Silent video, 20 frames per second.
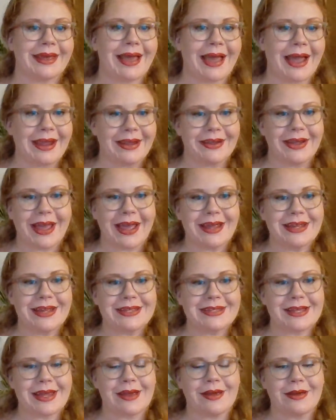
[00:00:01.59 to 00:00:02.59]
Hi
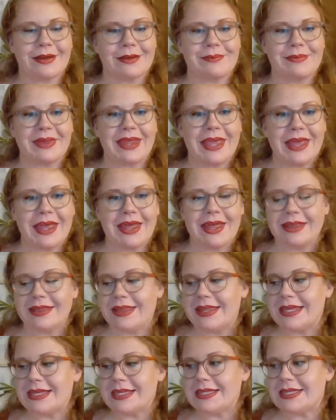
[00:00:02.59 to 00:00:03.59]
guys.
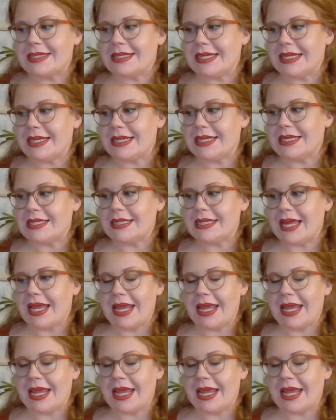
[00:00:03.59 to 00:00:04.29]
This is